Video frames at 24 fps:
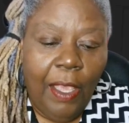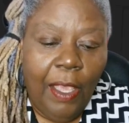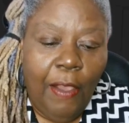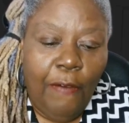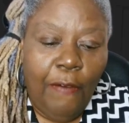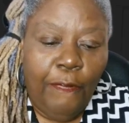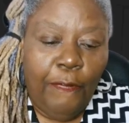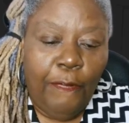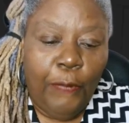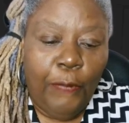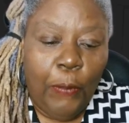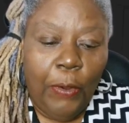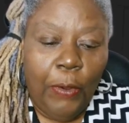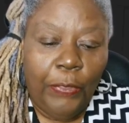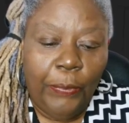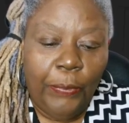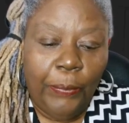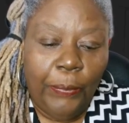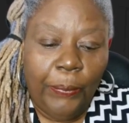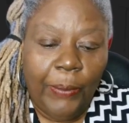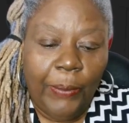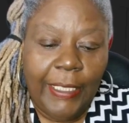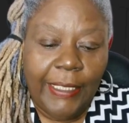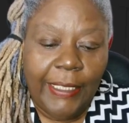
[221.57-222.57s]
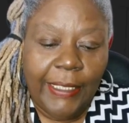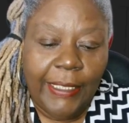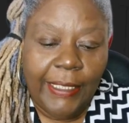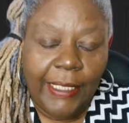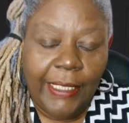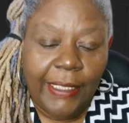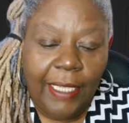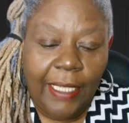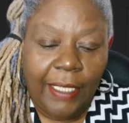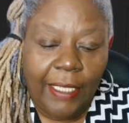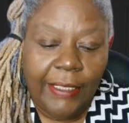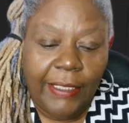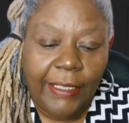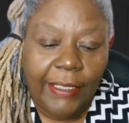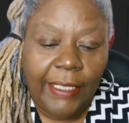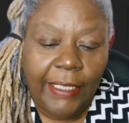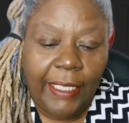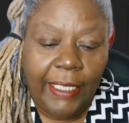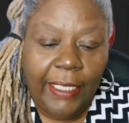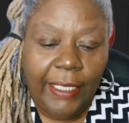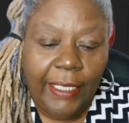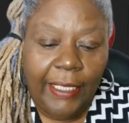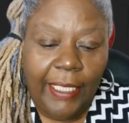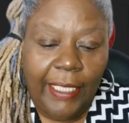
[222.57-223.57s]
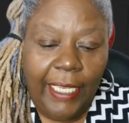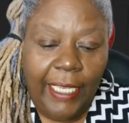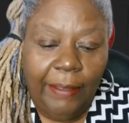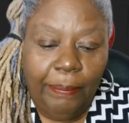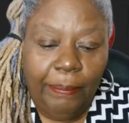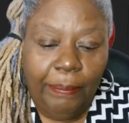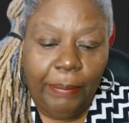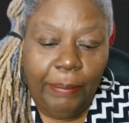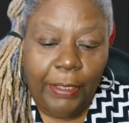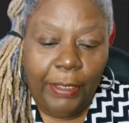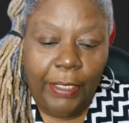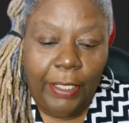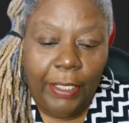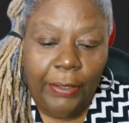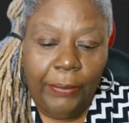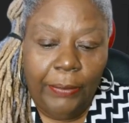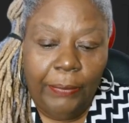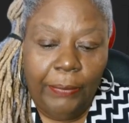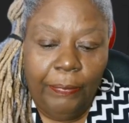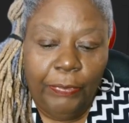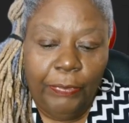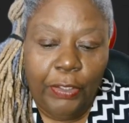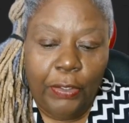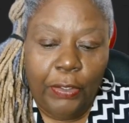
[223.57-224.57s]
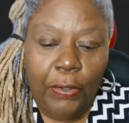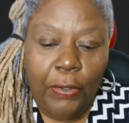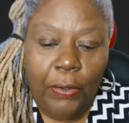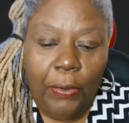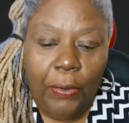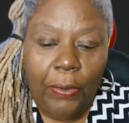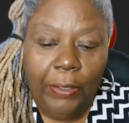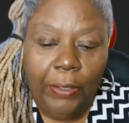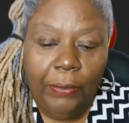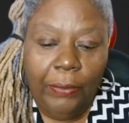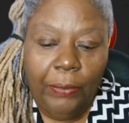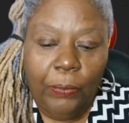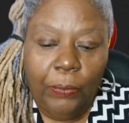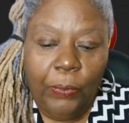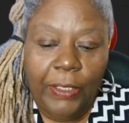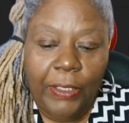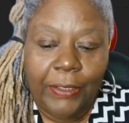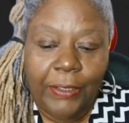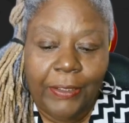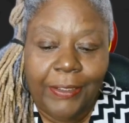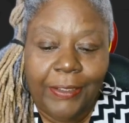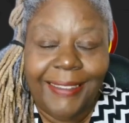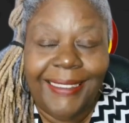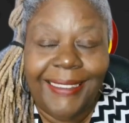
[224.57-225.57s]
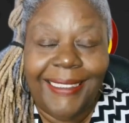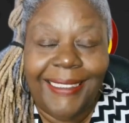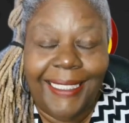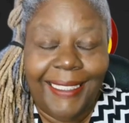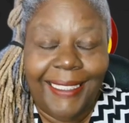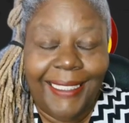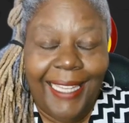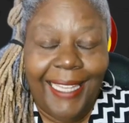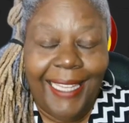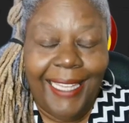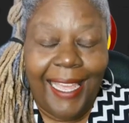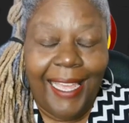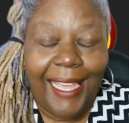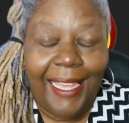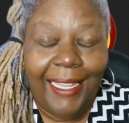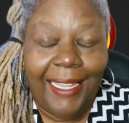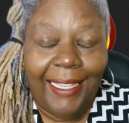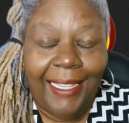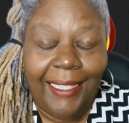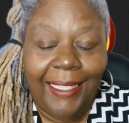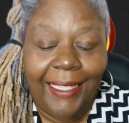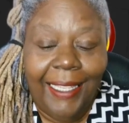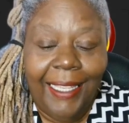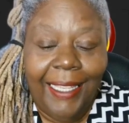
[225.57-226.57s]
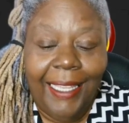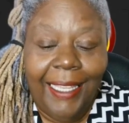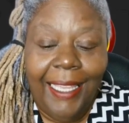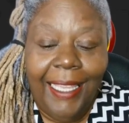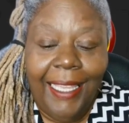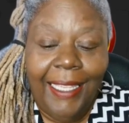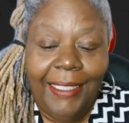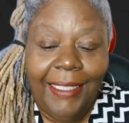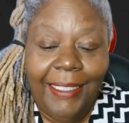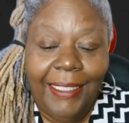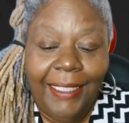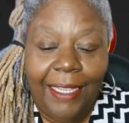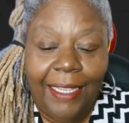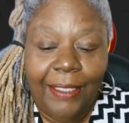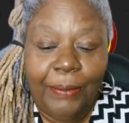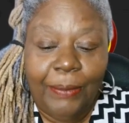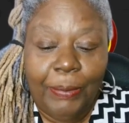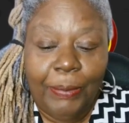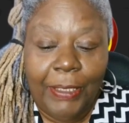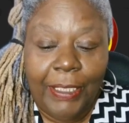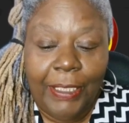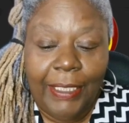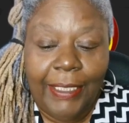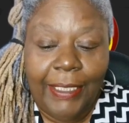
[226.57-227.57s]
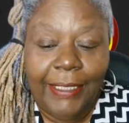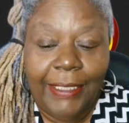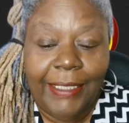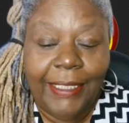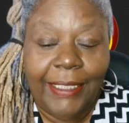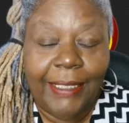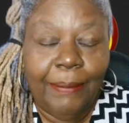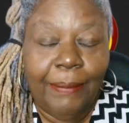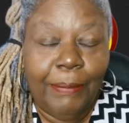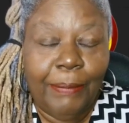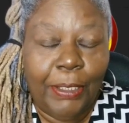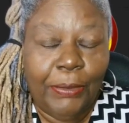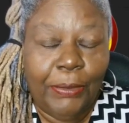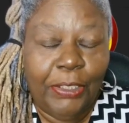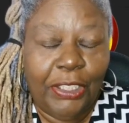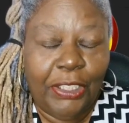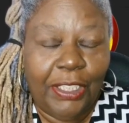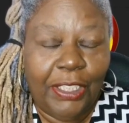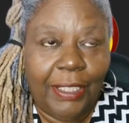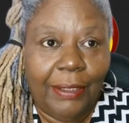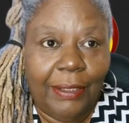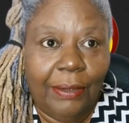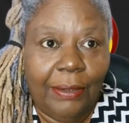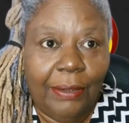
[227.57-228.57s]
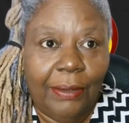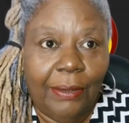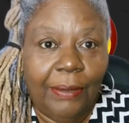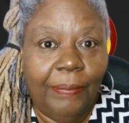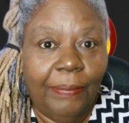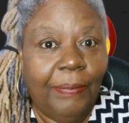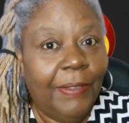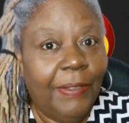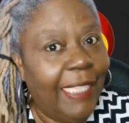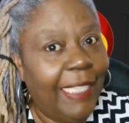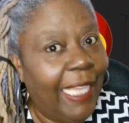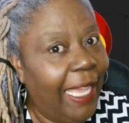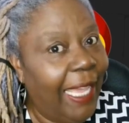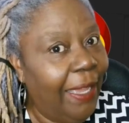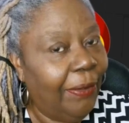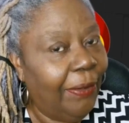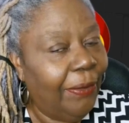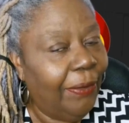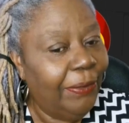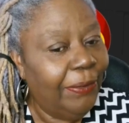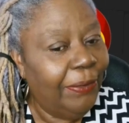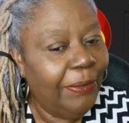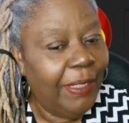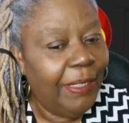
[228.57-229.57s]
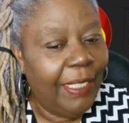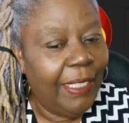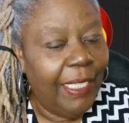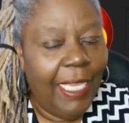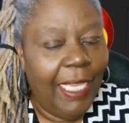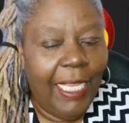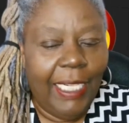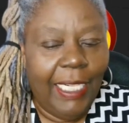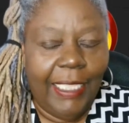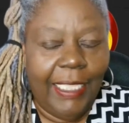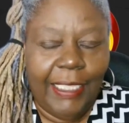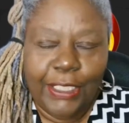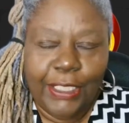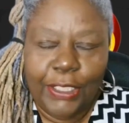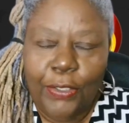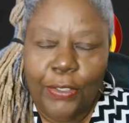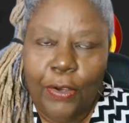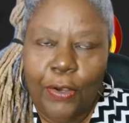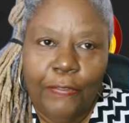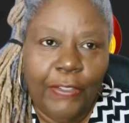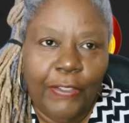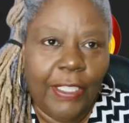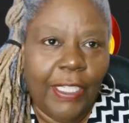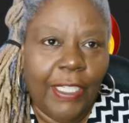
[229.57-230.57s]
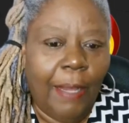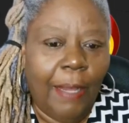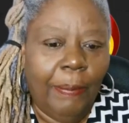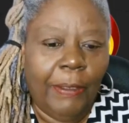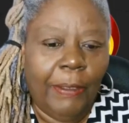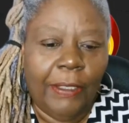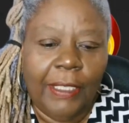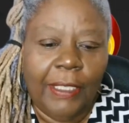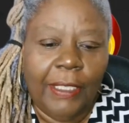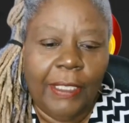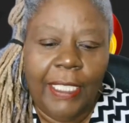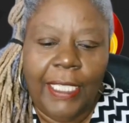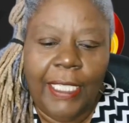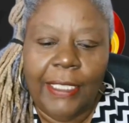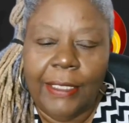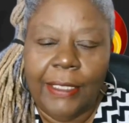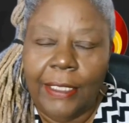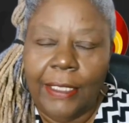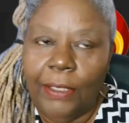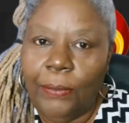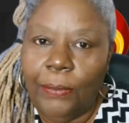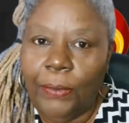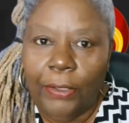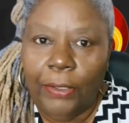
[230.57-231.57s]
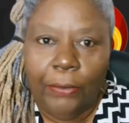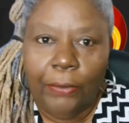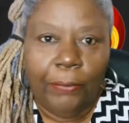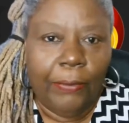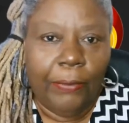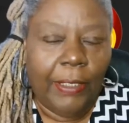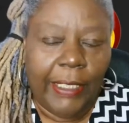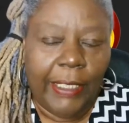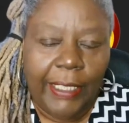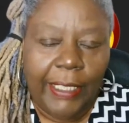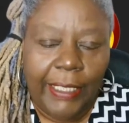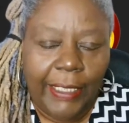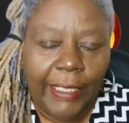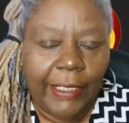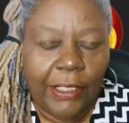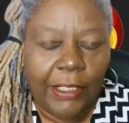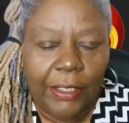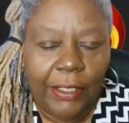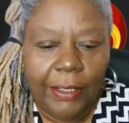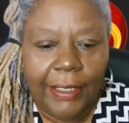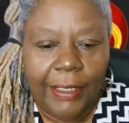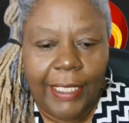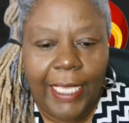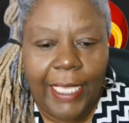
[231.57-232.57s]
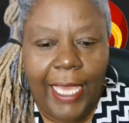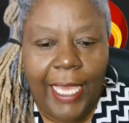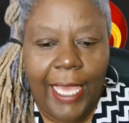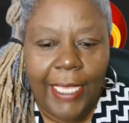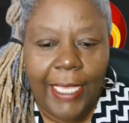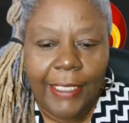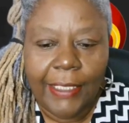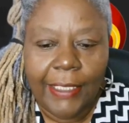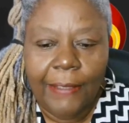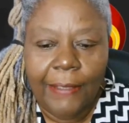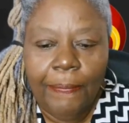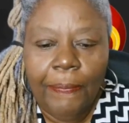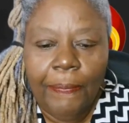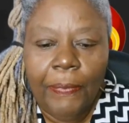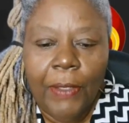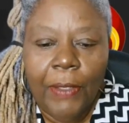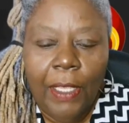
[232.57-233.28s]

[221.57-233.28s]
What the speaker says: For the reasons articulated below, the court will deny Youngblood's motion. Now, let's go over a couple of things and then we're going to really get into the case.